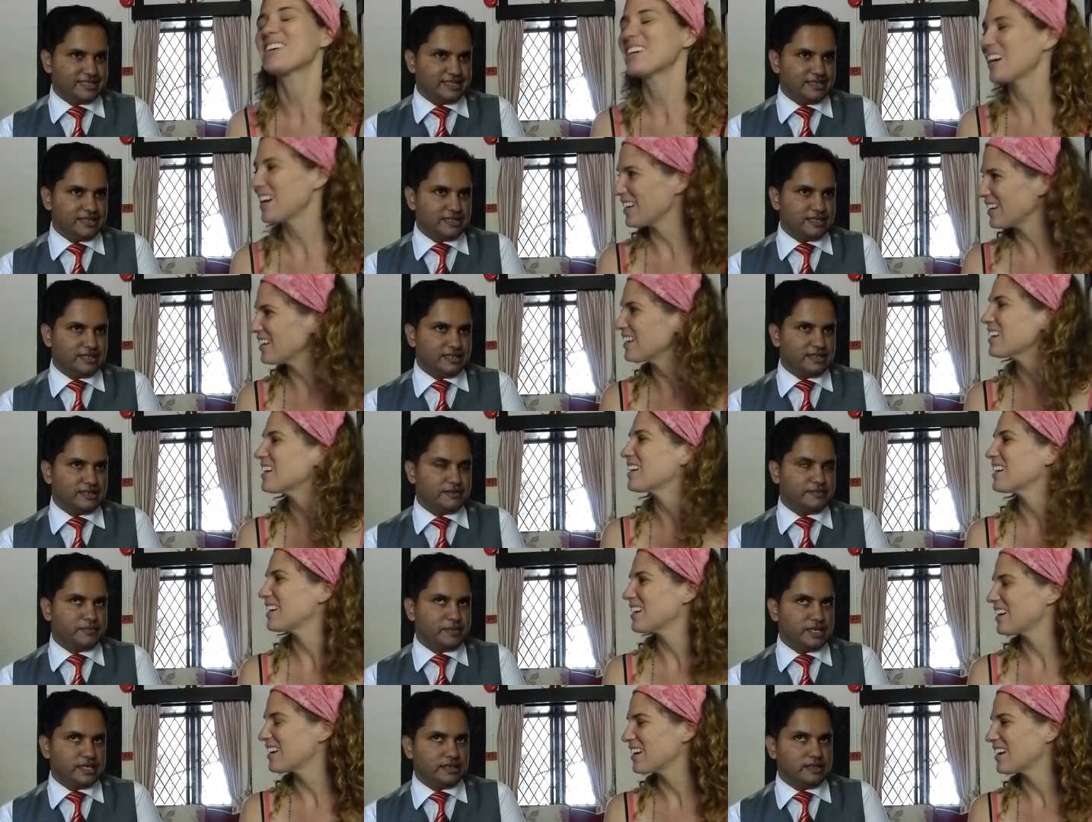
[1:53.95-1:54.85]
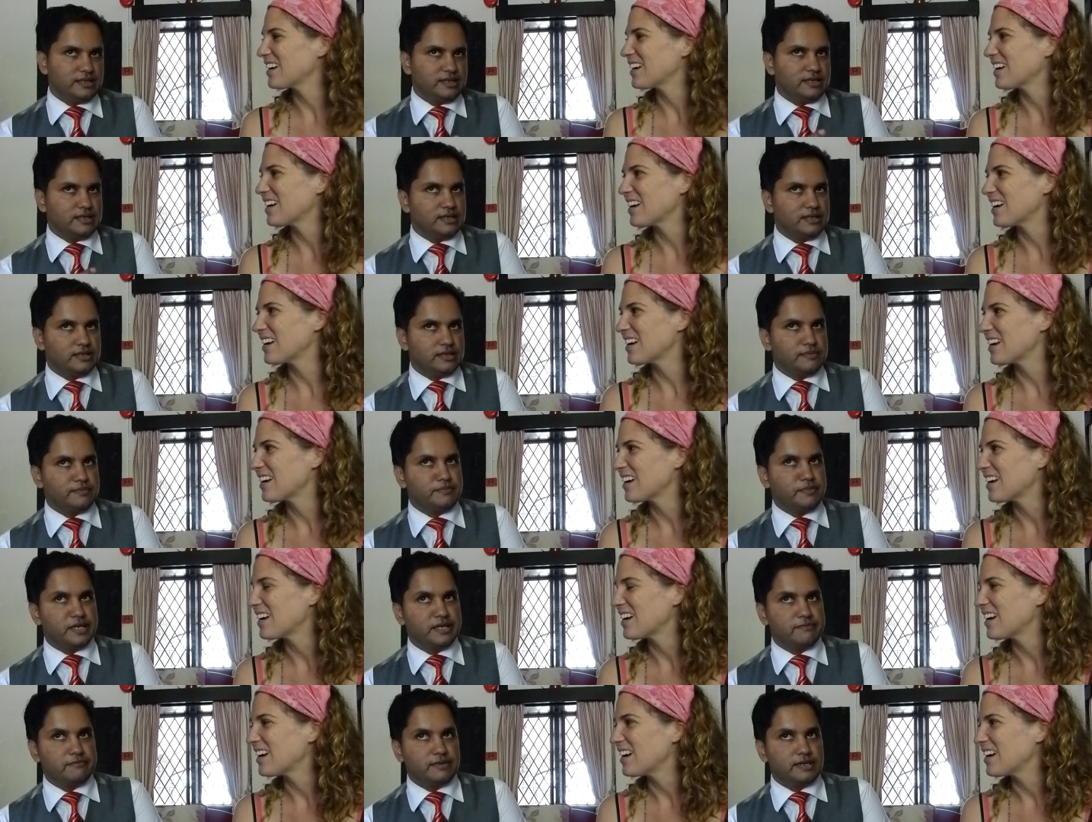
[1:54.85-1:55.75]
Speaker 1: Okay. Uh, but uh,
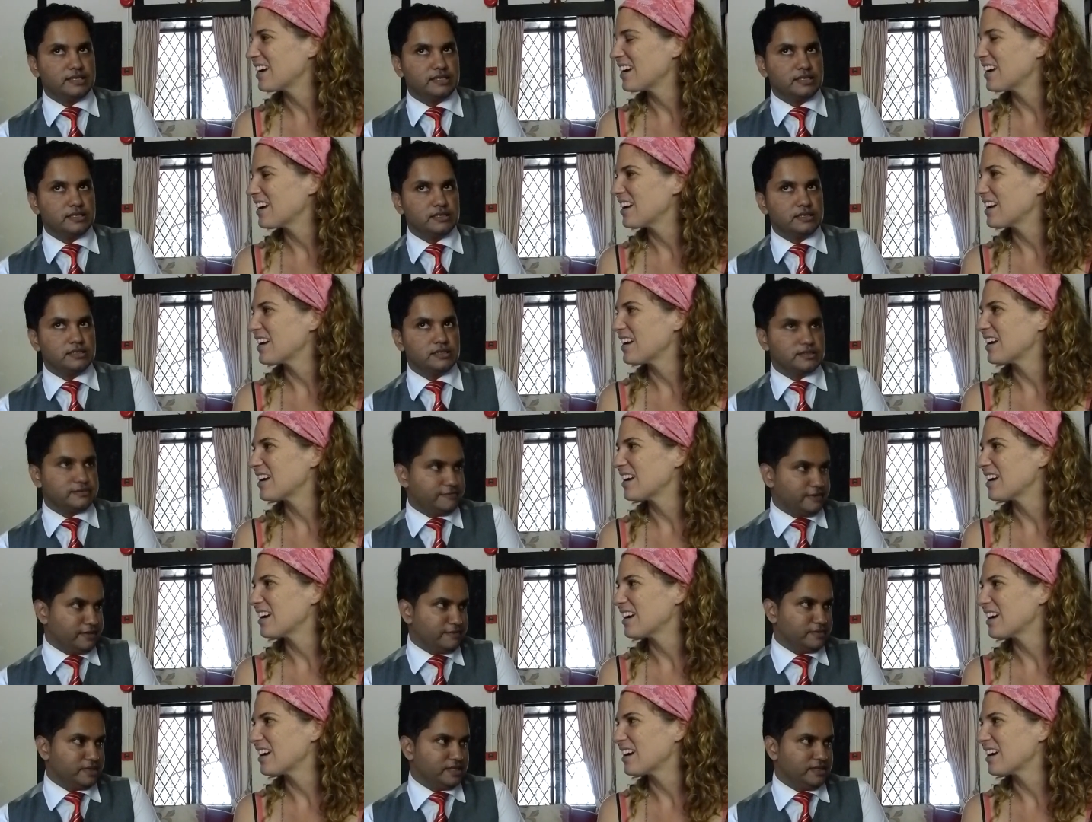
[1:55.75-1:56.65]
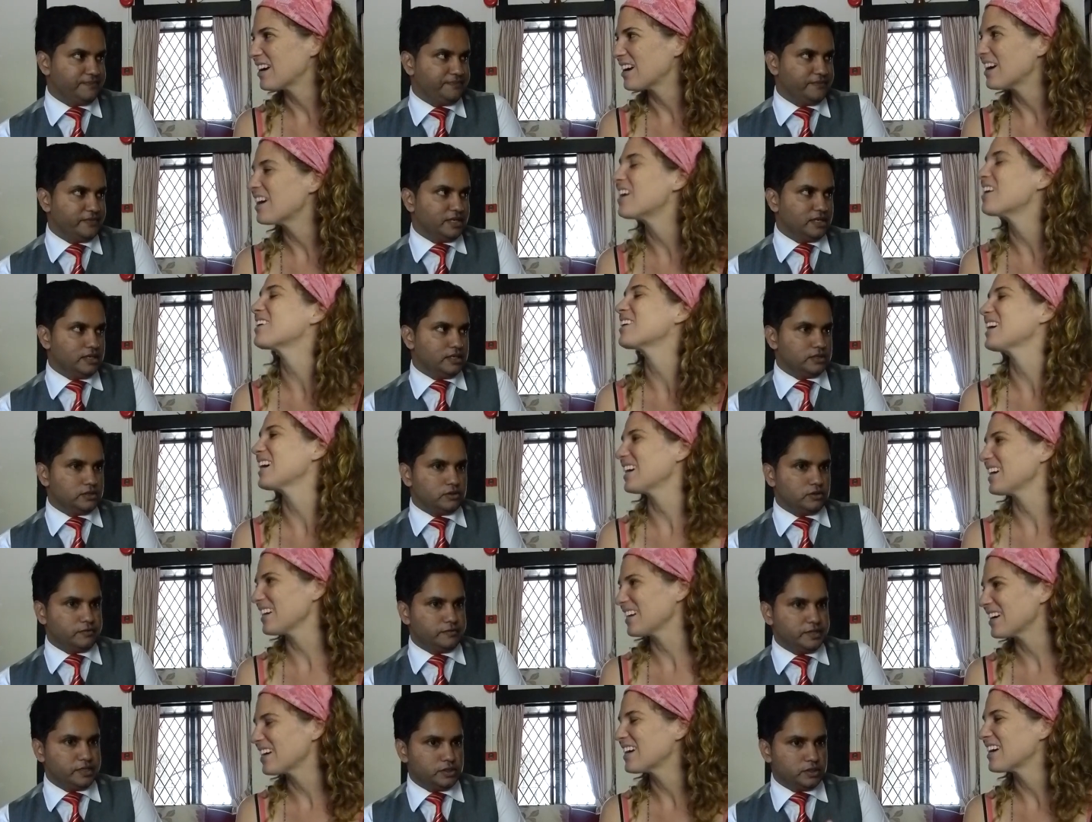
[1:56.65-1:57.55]
my father is farmer. Okay.
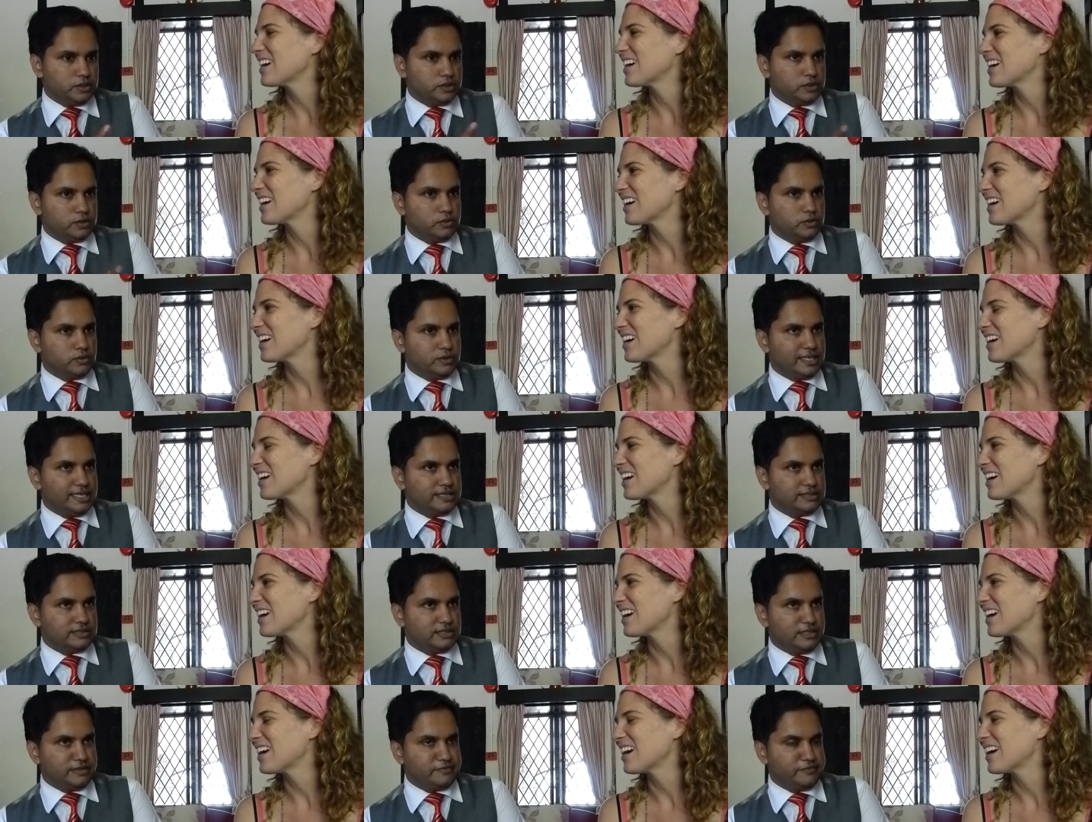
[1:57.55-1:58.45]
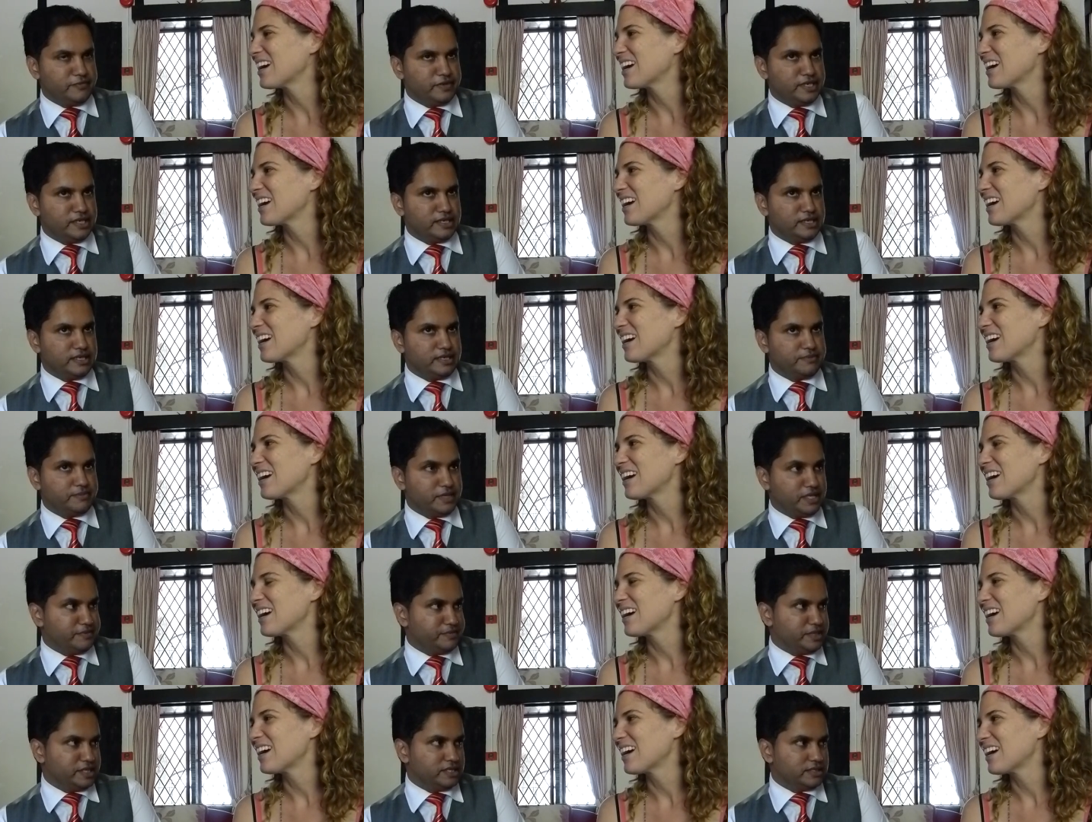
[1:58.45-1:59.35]
So we used to, last time when I
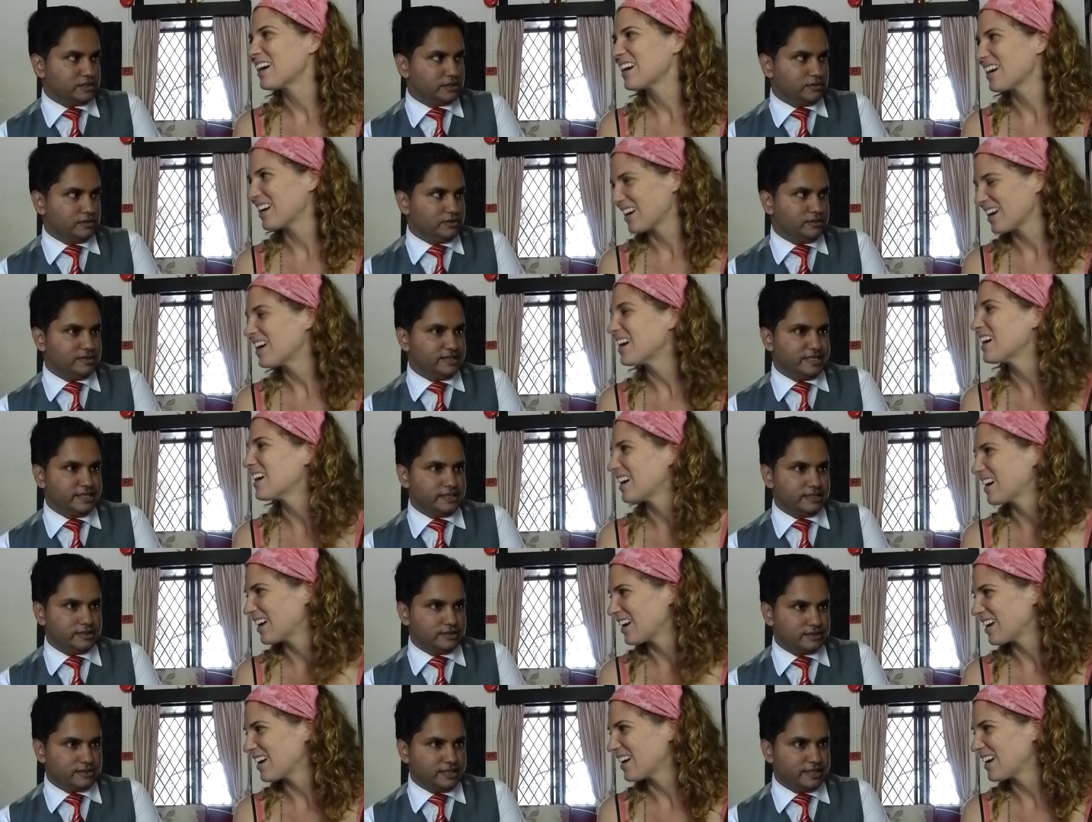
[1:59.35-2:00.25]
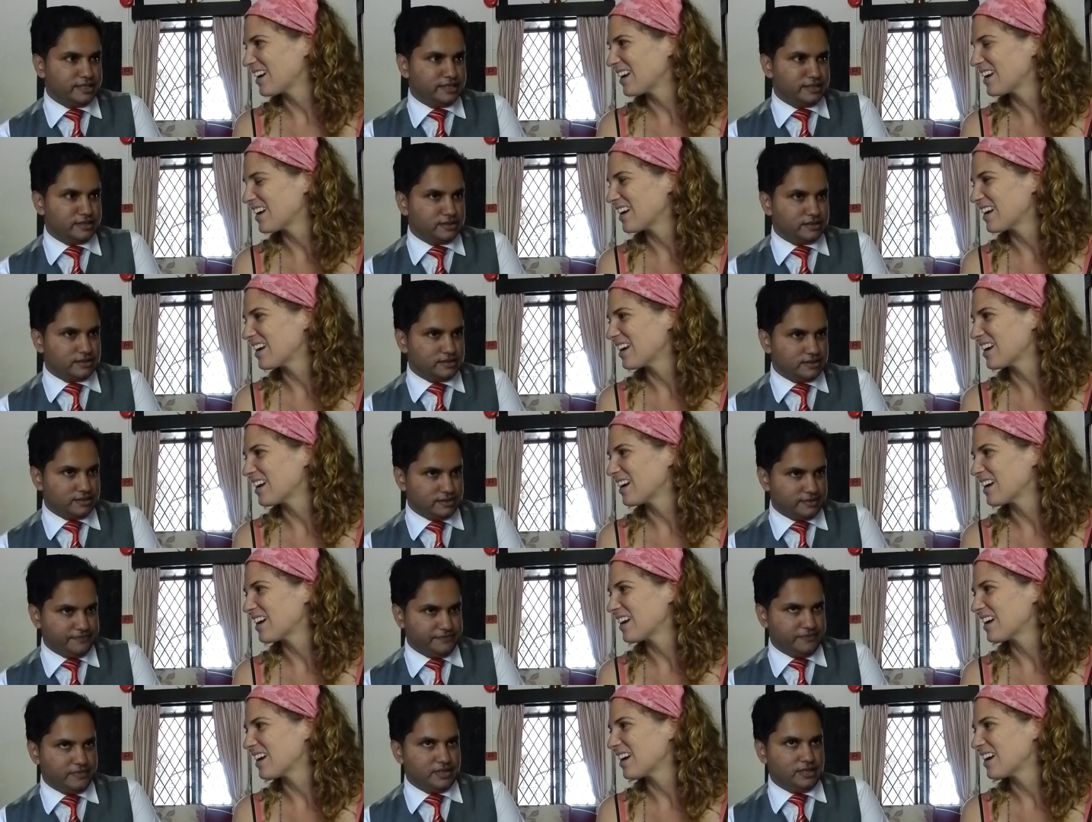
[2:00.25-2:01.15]
primary school, they stay in a,
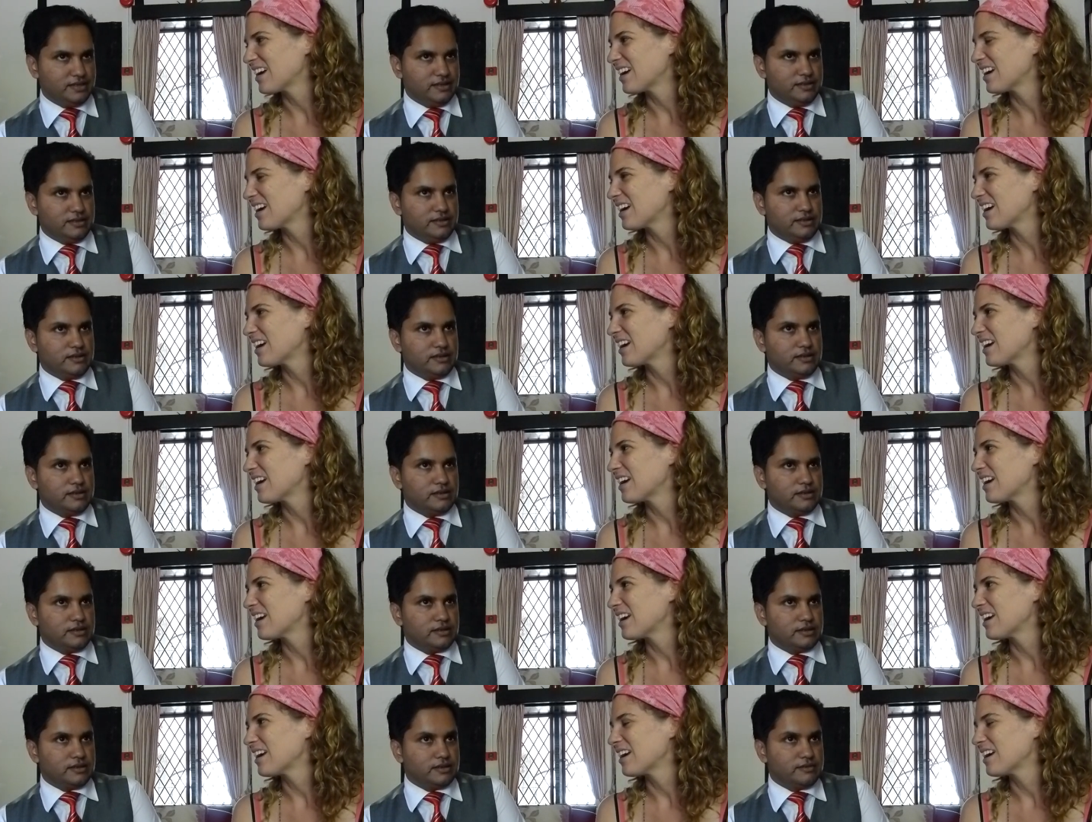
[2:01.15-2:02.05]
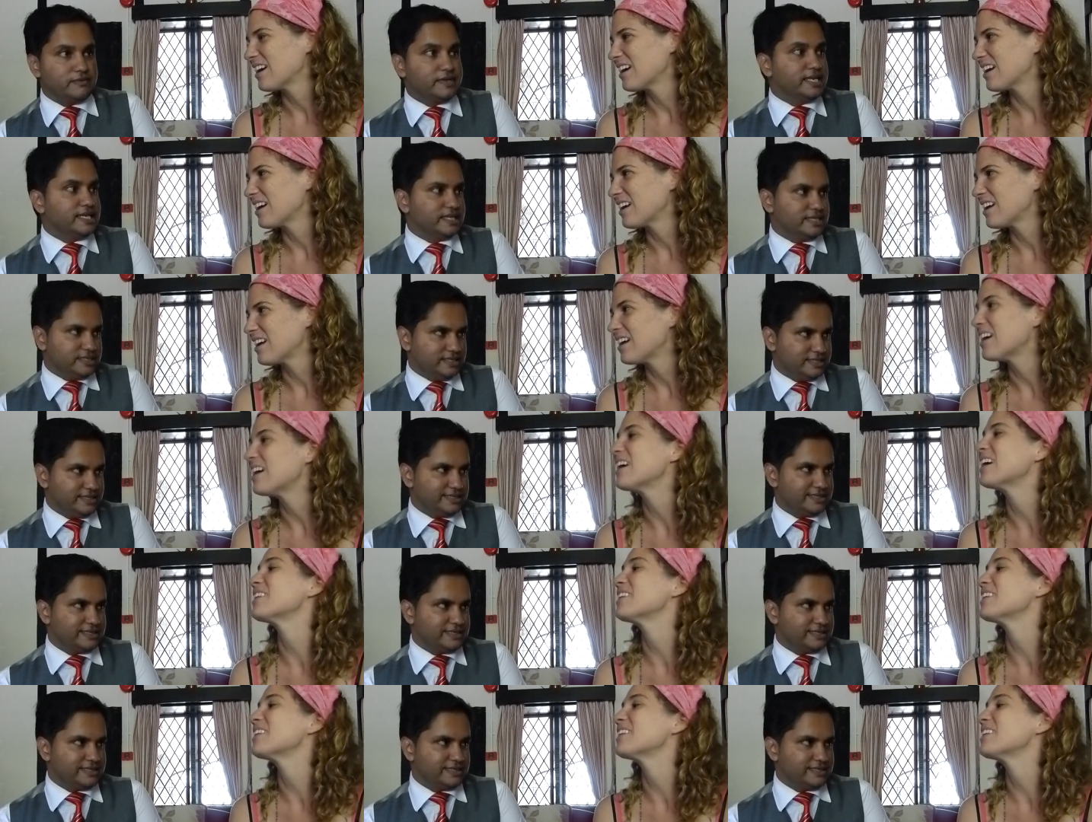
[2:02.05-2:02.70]
a village.